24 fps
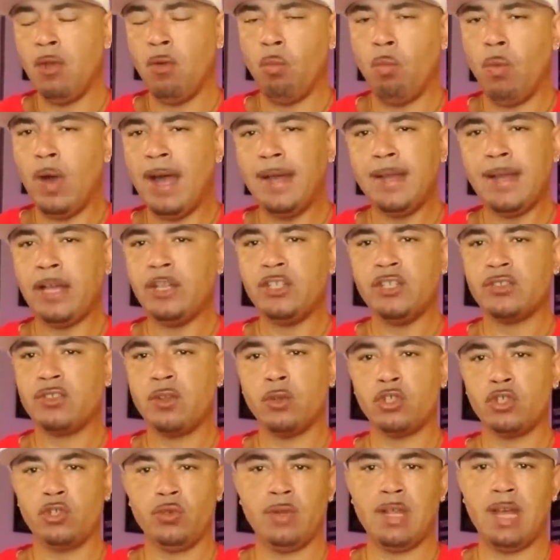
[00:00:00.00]
why not just go
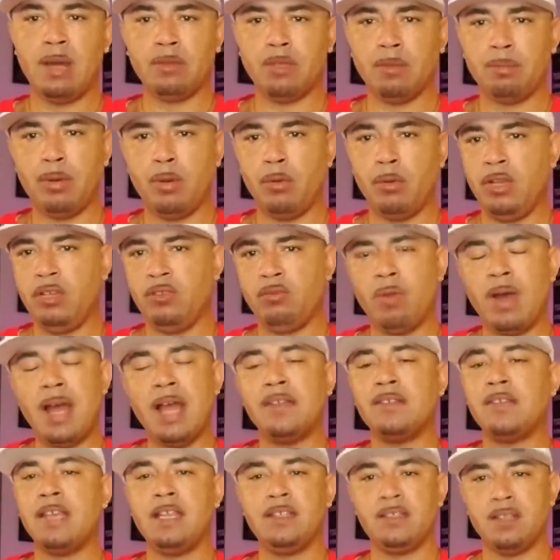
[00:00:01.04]
shoot out with the police? Why
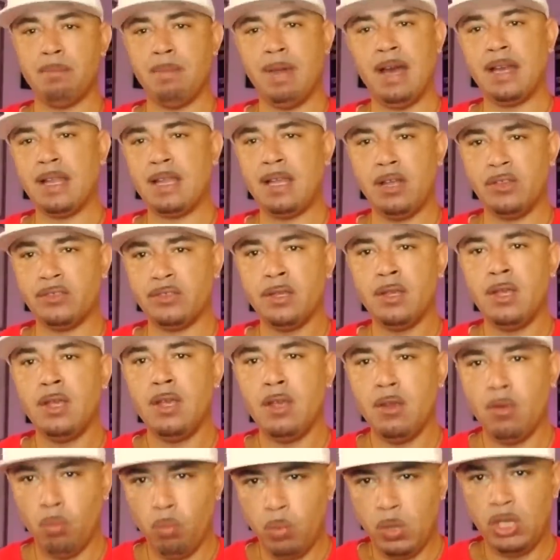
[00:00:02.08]
take somebody else
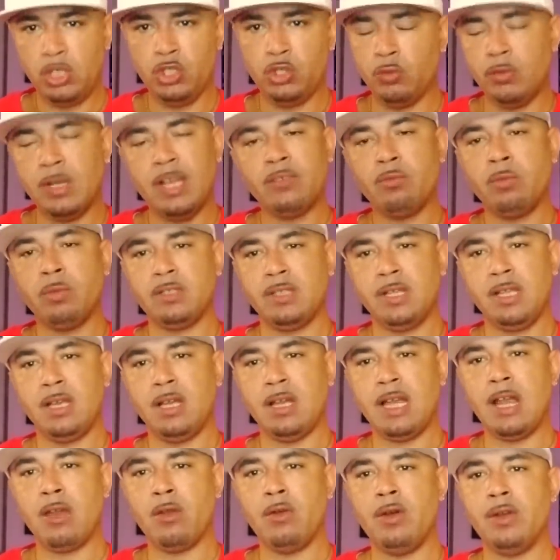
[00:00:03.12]
with you? That's what the hell
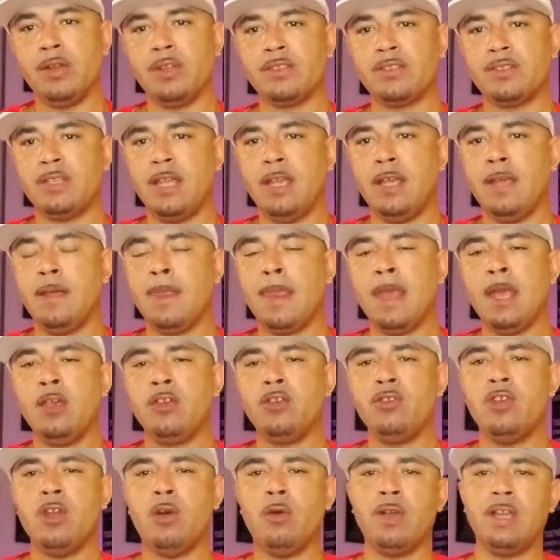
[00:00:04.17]
I don't understand.
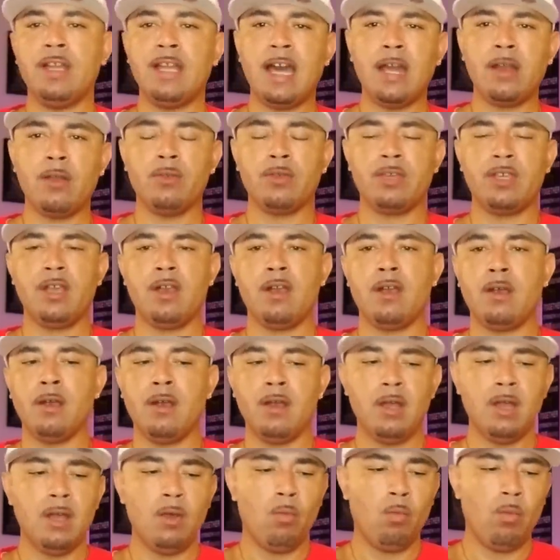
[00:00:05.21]
You know, and I don't care
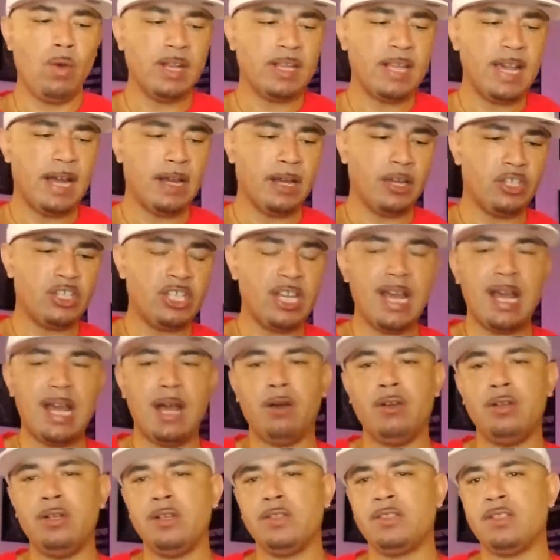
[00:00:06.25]
what kind of
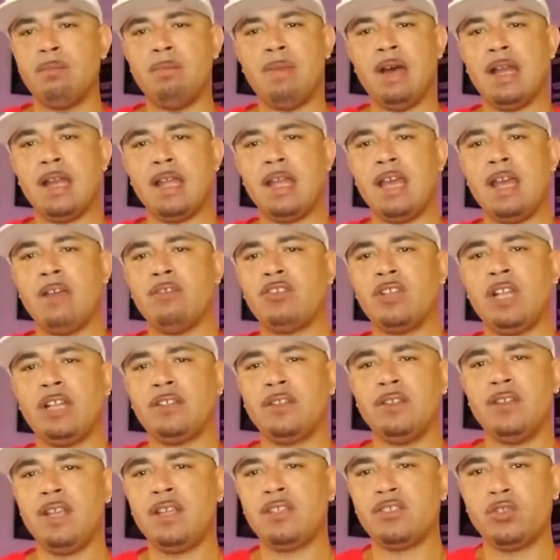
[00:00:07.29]
childhood somebody had. Just like the
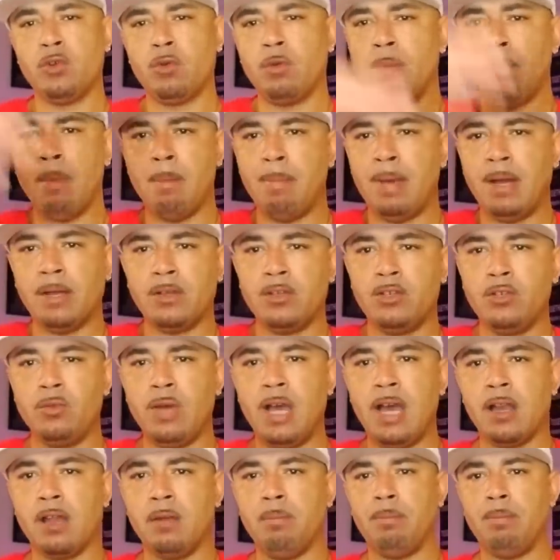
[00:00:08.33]
next story I'm about to do
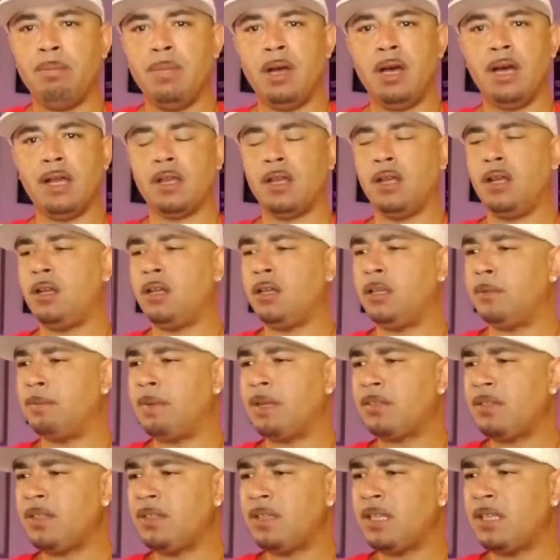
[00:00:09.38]
out of, out of uh, I
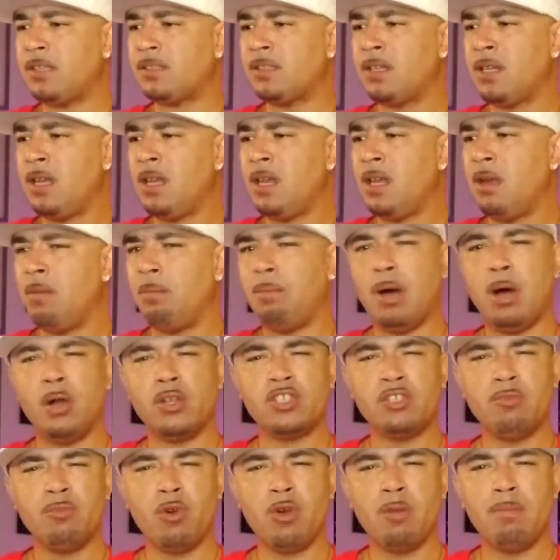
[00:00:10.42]
think that's
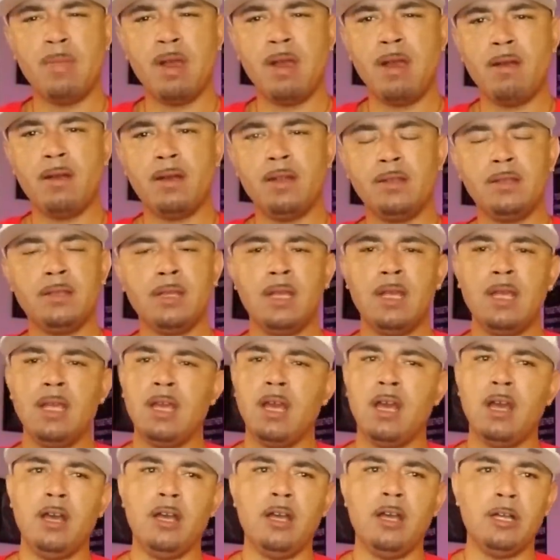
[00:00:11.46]
Baltimore, Maryland,
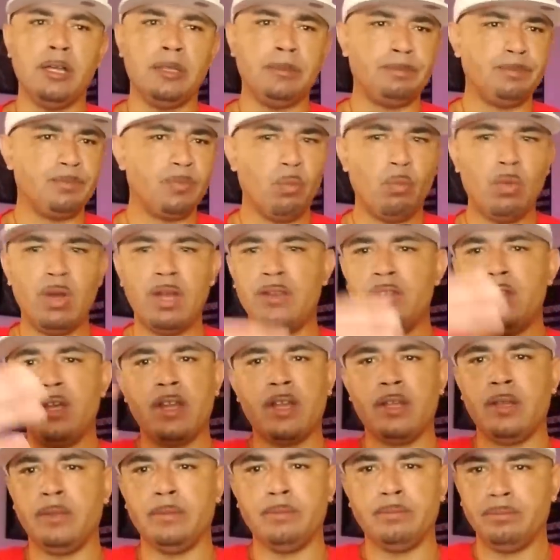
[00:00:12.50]
uh, where
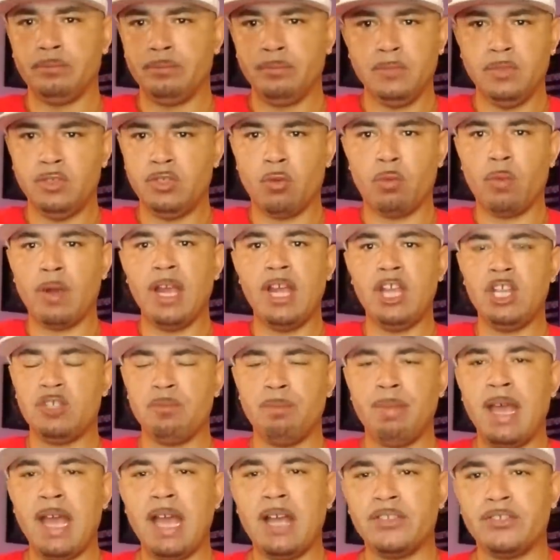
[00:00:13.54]
another deranged
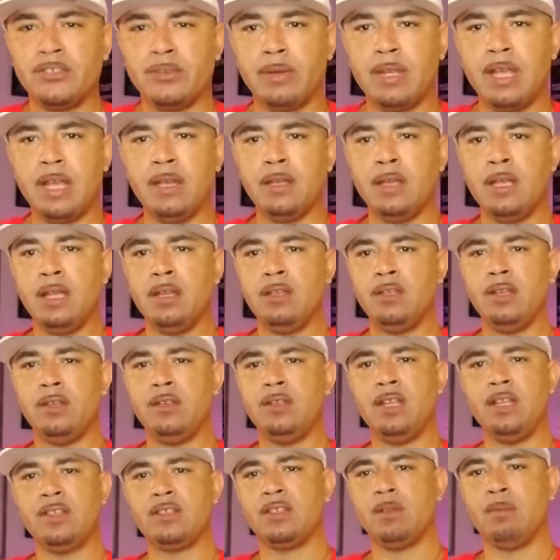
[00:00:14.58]
bastard that, that
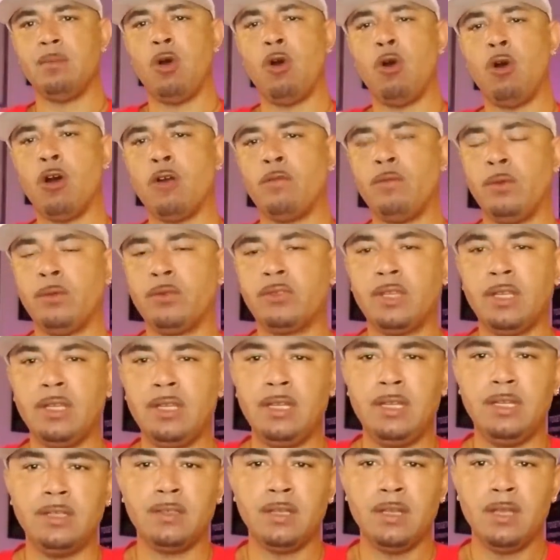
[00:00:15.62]
did some horrible
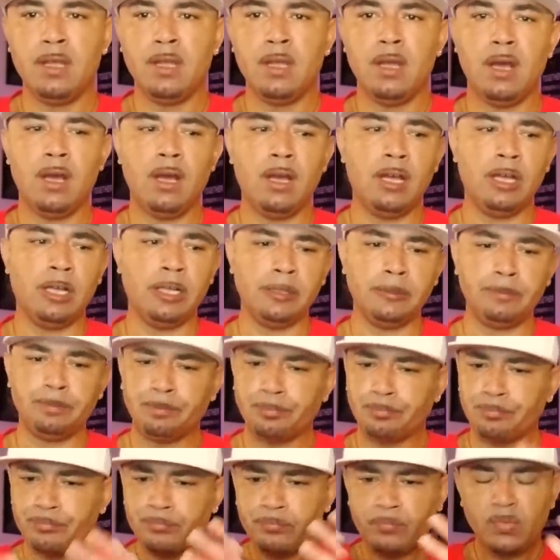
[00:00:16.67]
things, uh,
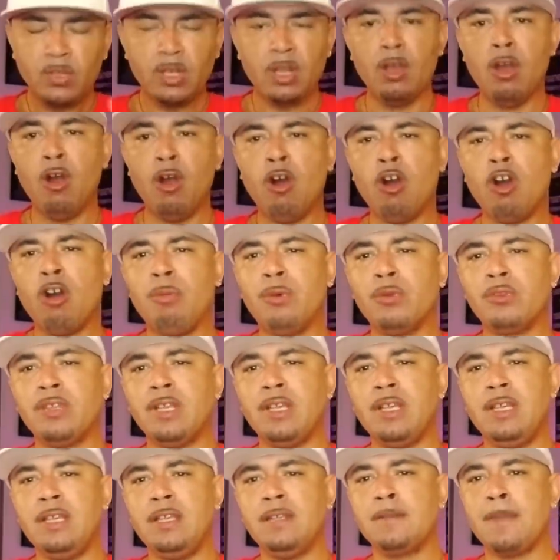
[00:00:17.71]
horrible
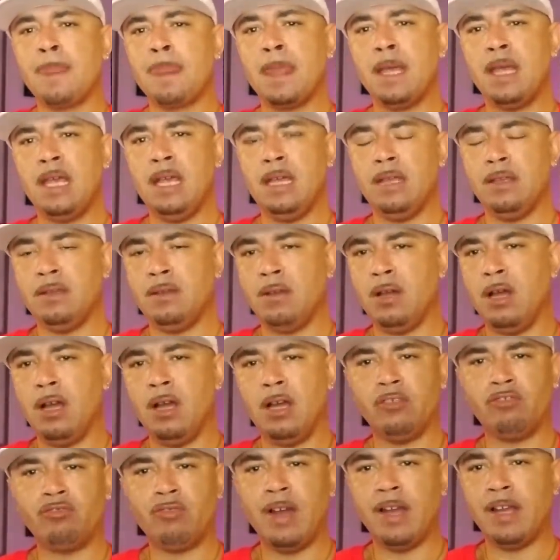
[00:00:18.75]
things in
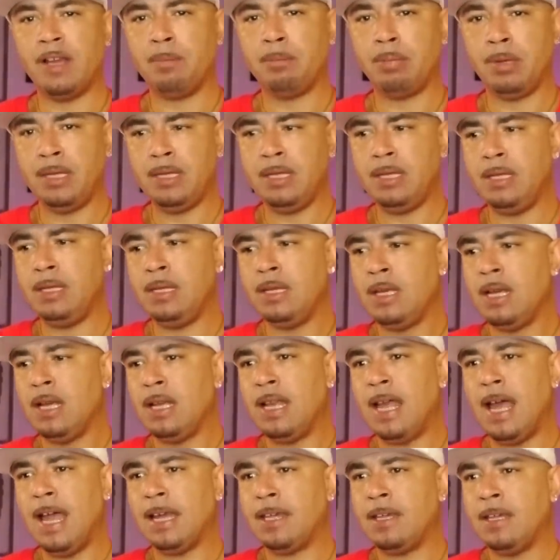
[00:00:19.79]
uh, trying to plead
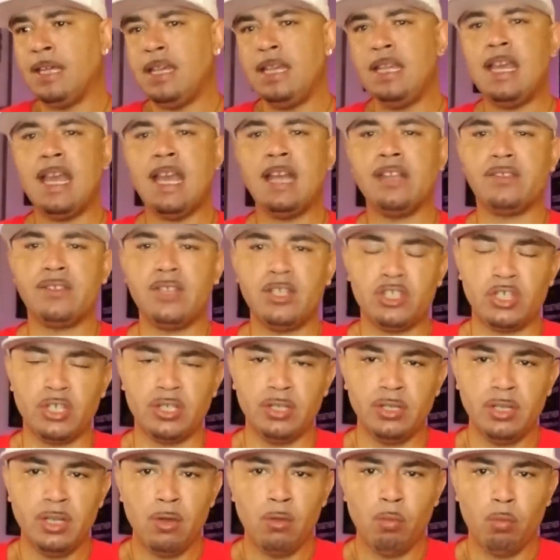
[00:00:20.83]
like he had such a
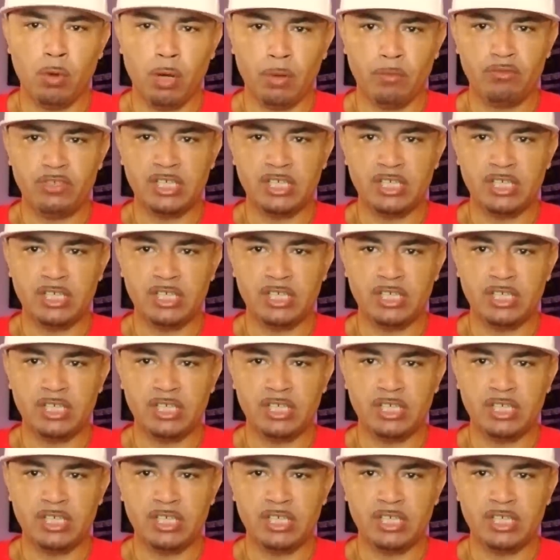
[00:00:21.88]
rough